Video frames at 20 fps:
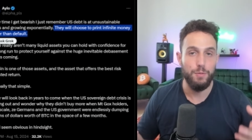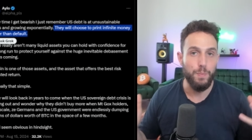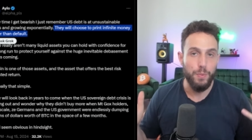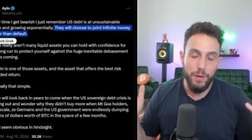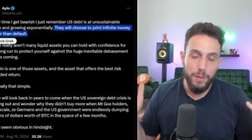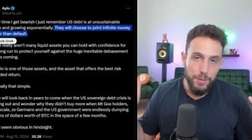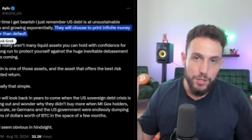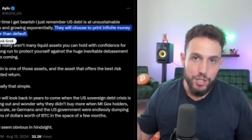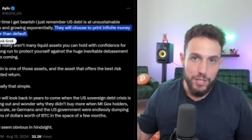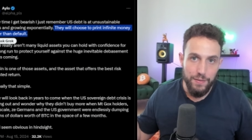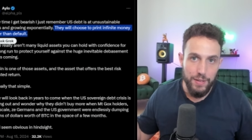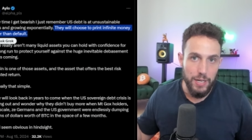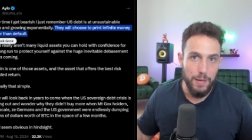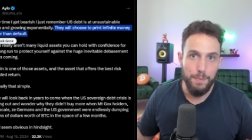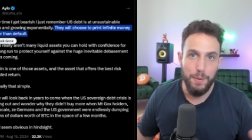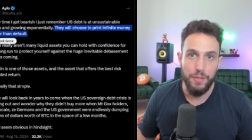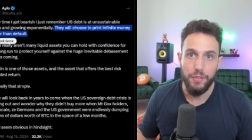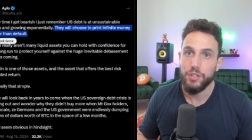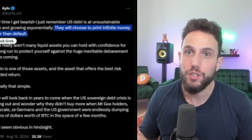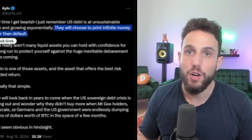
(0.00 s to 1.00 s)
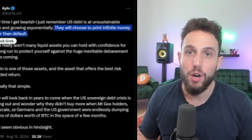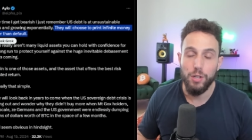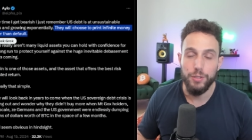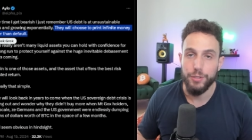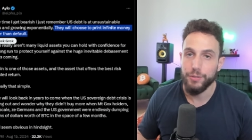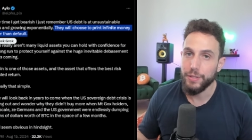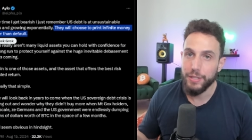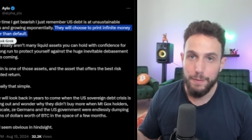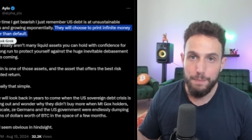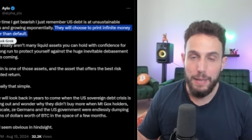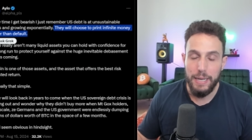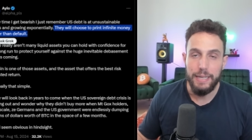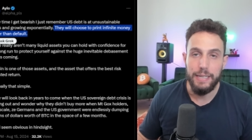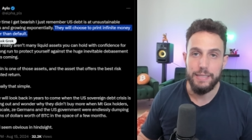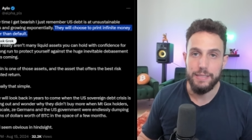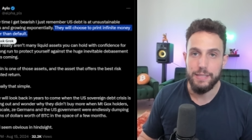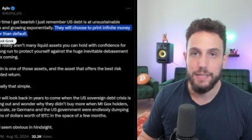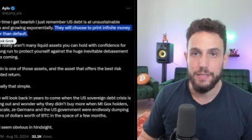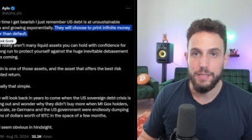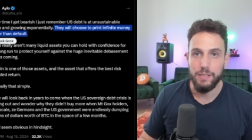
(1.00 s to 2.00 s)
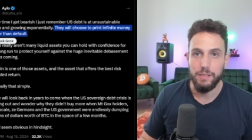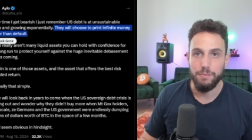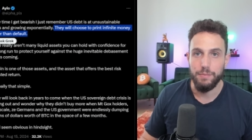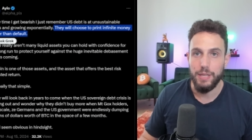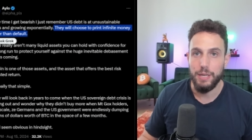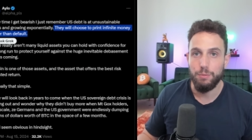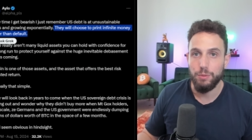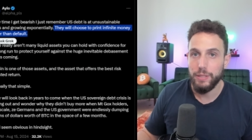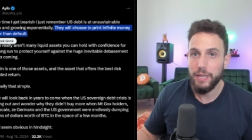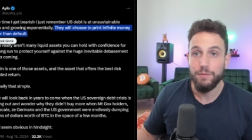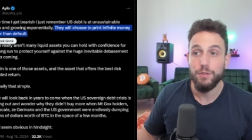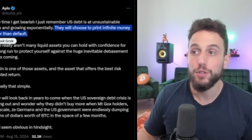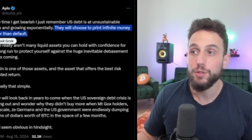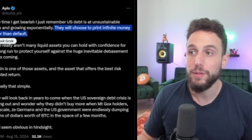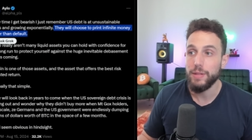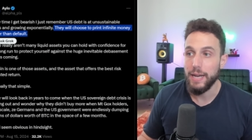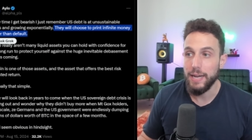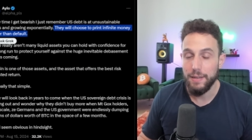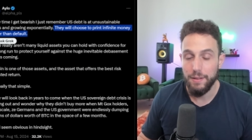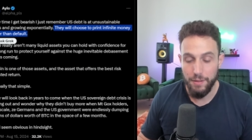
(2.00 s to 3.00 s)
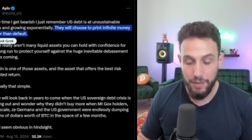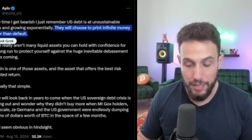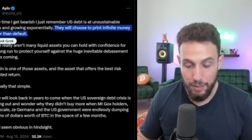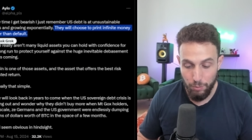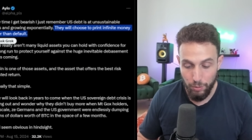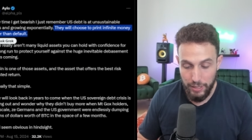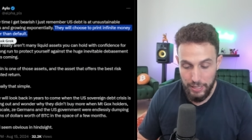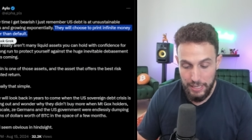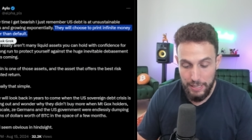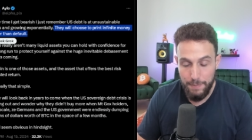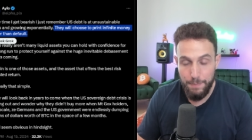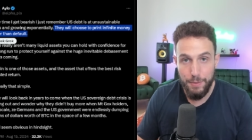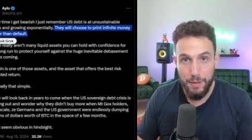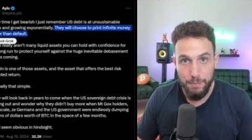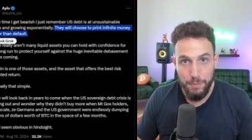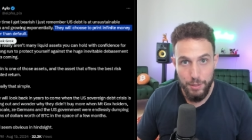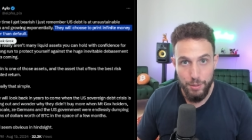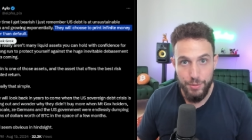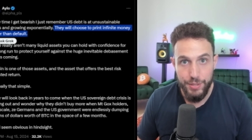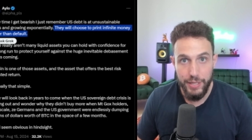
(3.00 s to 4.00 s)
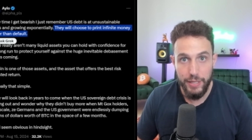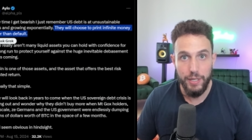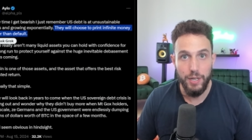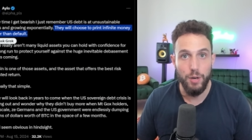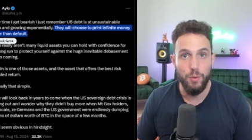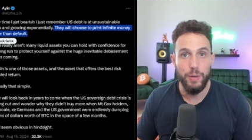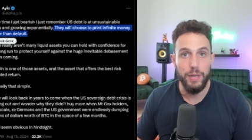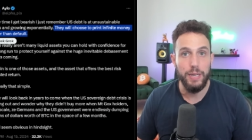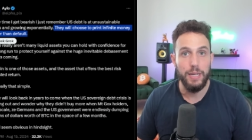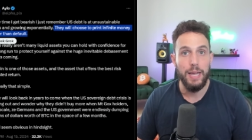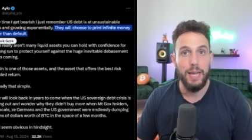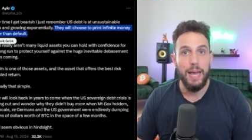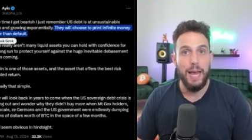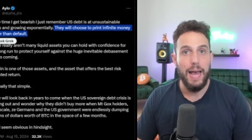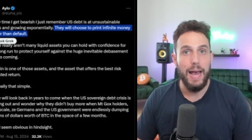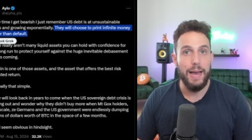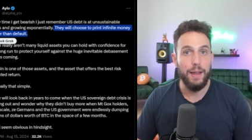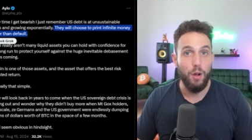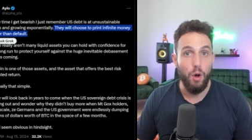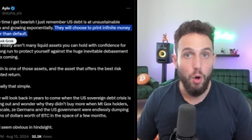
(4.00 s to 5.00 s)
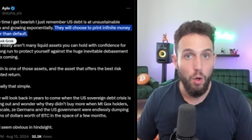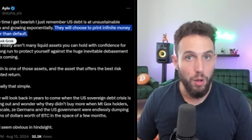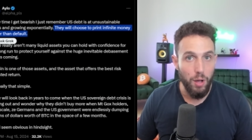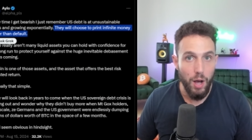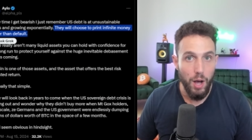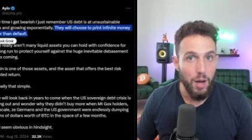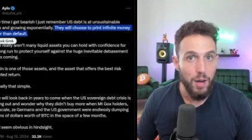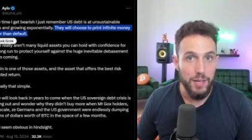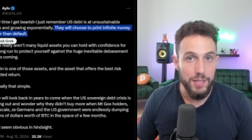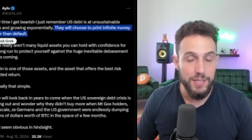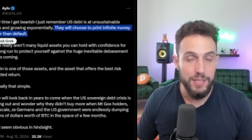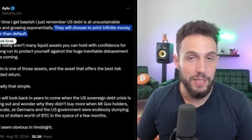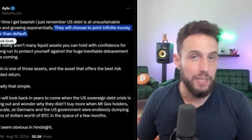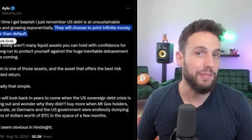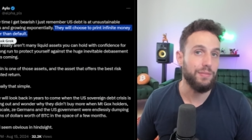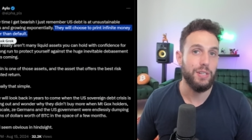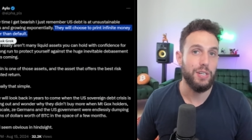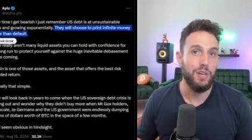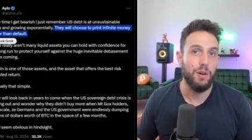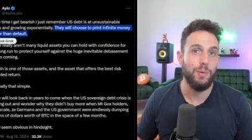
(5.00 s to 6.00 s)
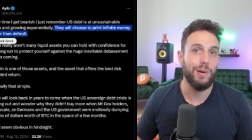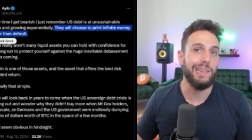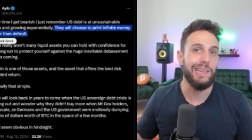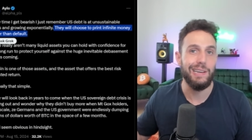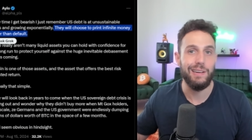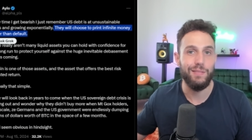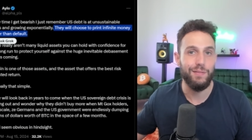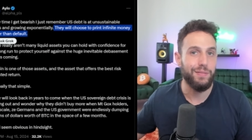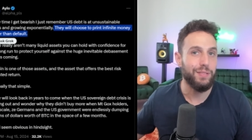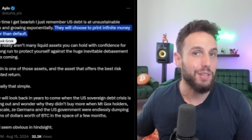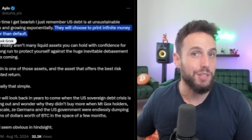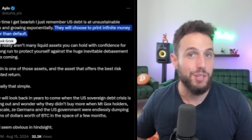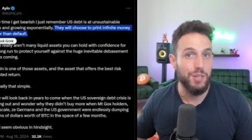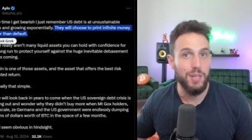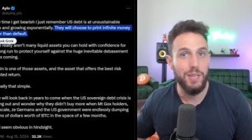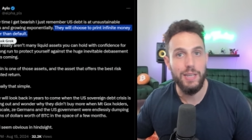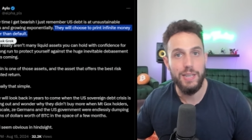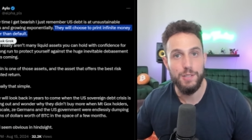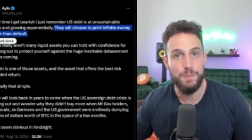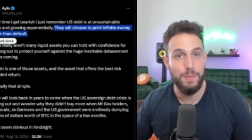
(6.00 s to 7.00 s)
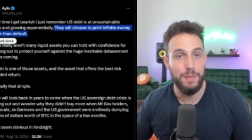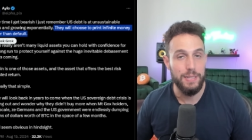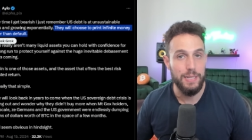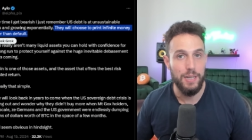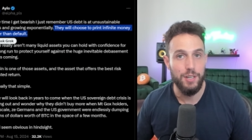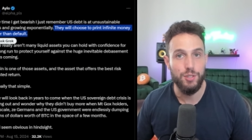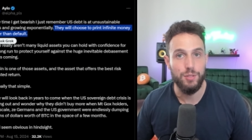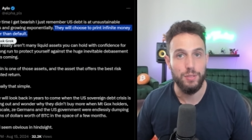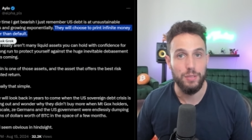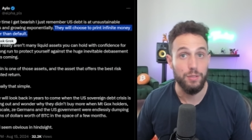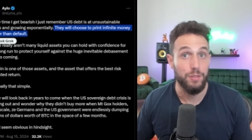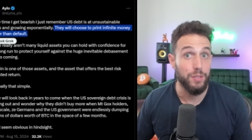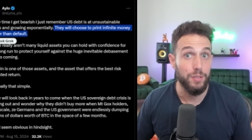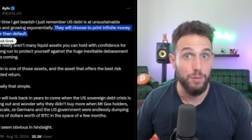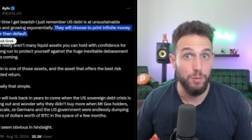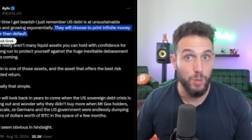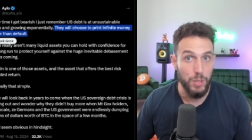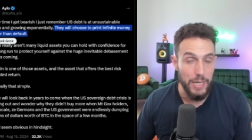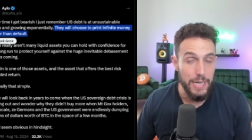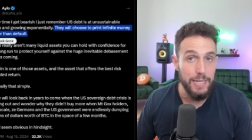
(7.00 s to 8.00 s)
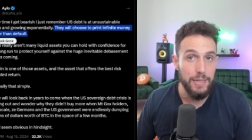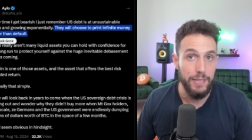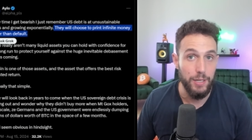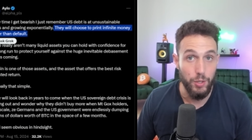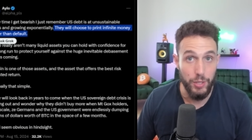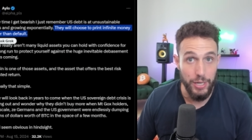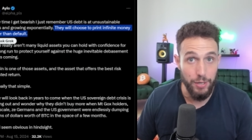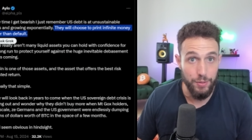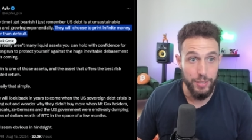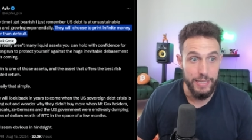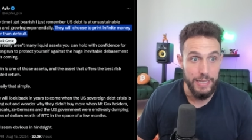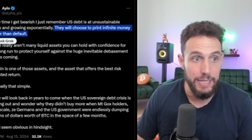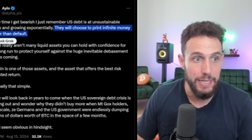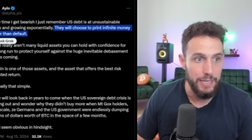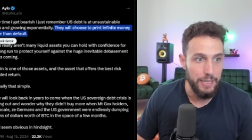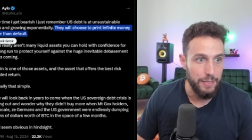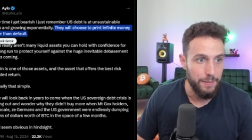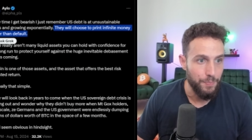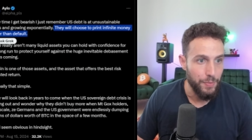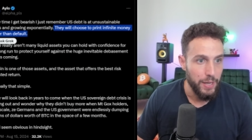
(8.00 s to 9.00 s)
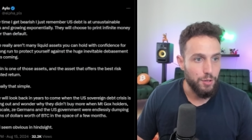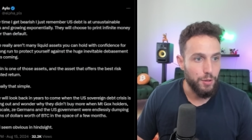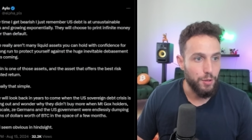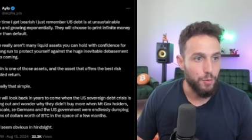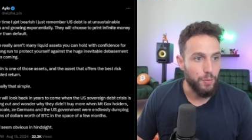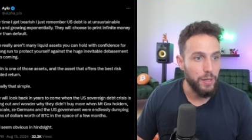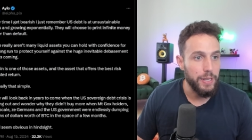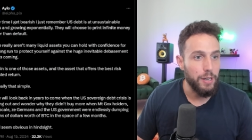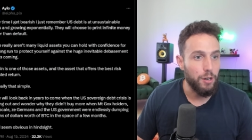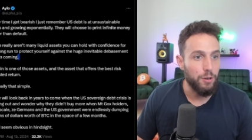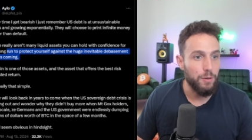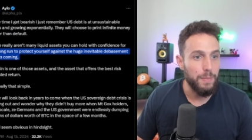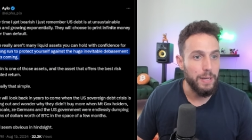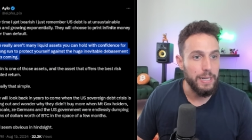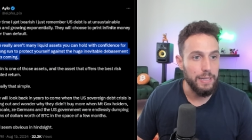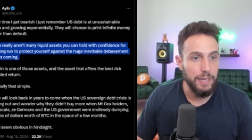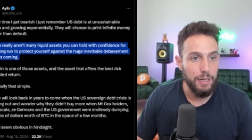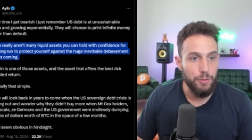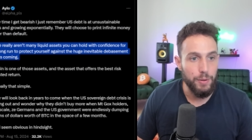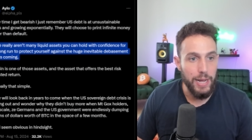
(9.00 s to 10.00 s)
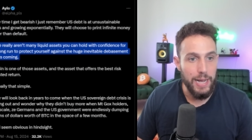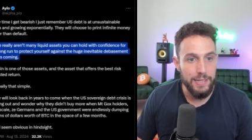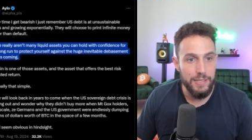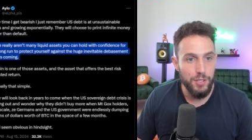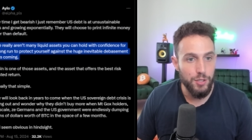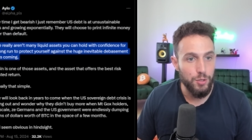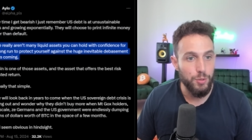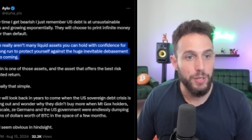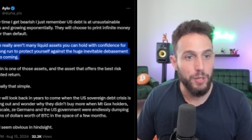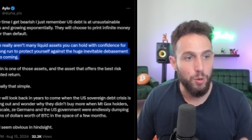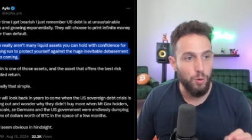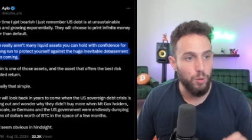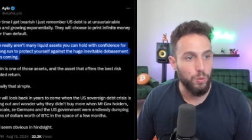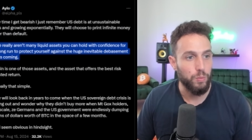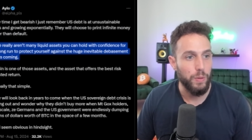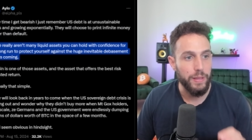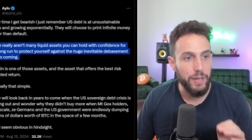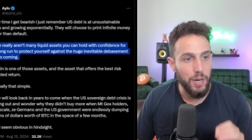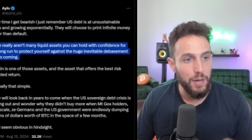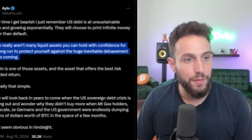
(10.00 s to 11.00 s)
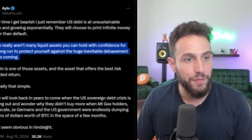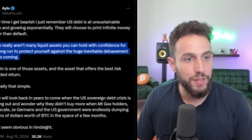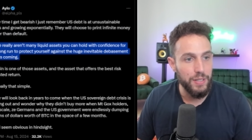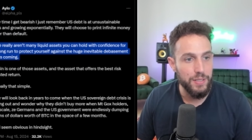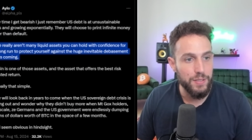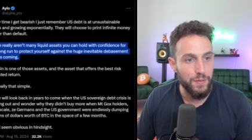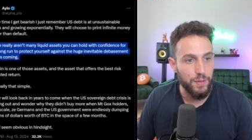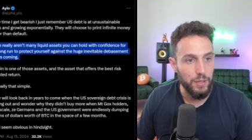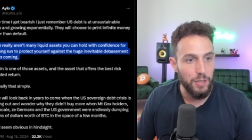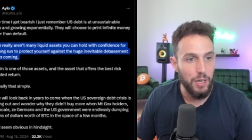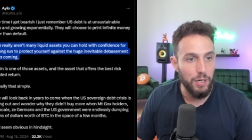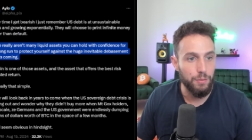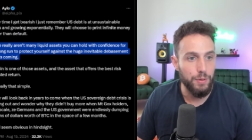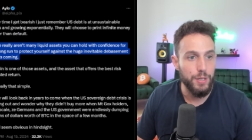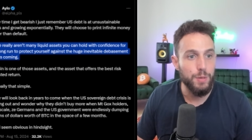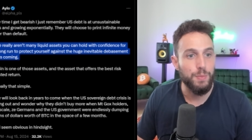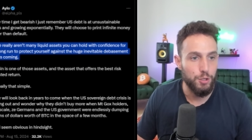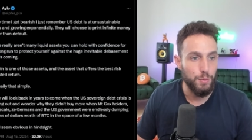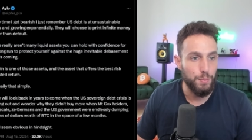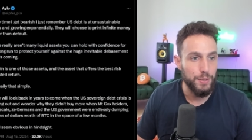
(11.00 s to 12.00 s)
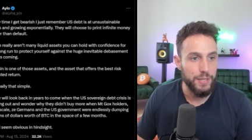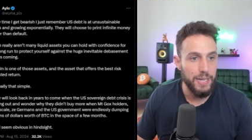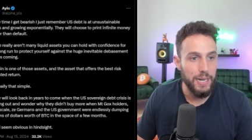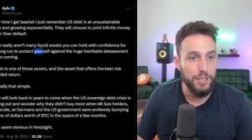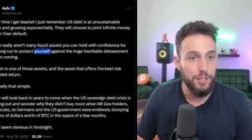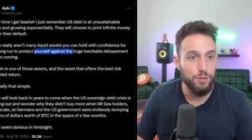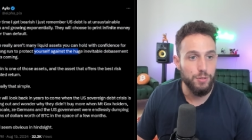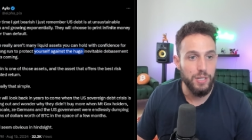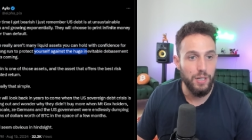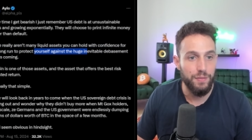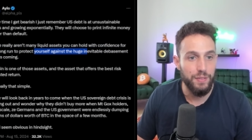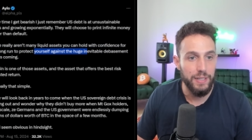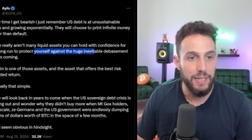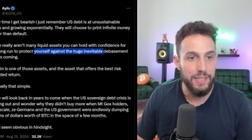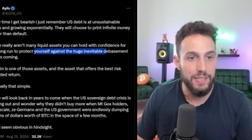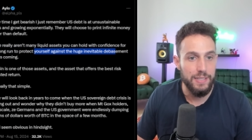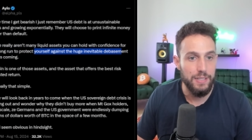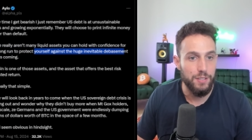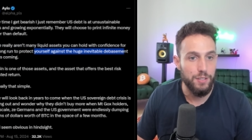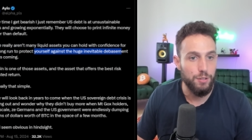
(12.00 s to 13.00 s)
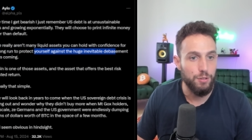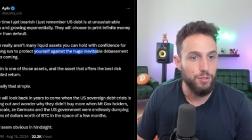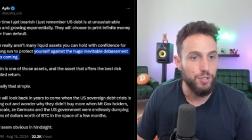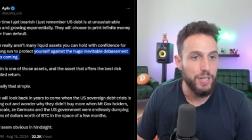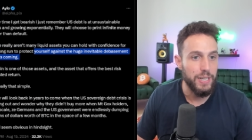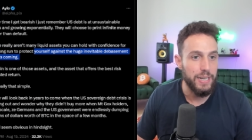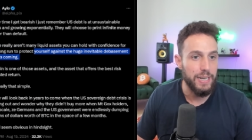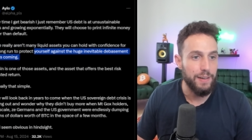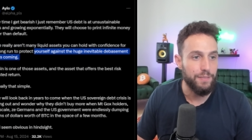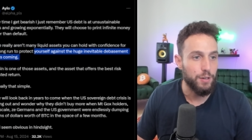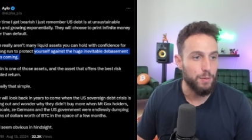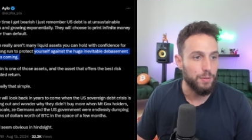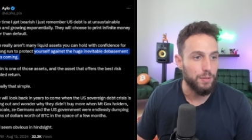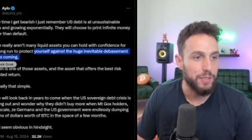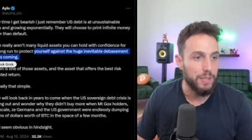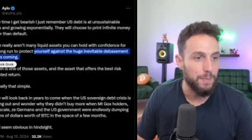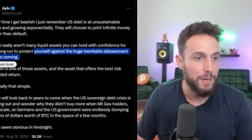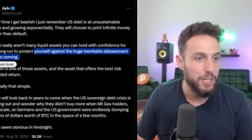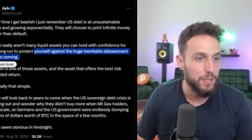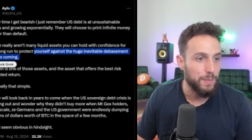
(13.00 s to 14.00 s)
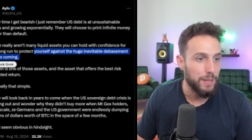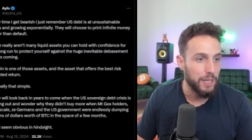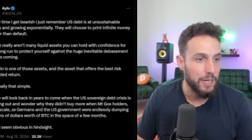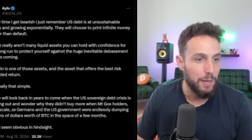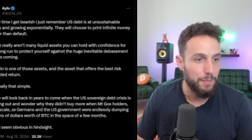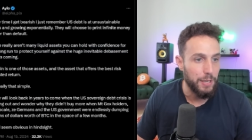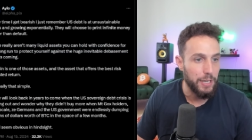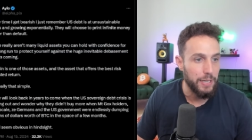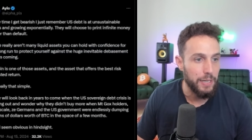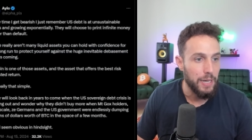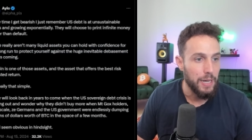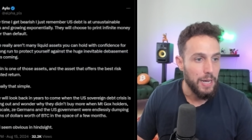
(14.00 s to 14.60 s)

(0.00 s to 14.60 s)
they're pretty much giving up on the dollar and the banking system. They will never do that. they will keep the music going at all costs, even knowing that inflation is potential or likely or guaranteed. So there really aren't many liquid assets you can hold with confidence for the long run to protect yourself against this huge inevitable debasement coming.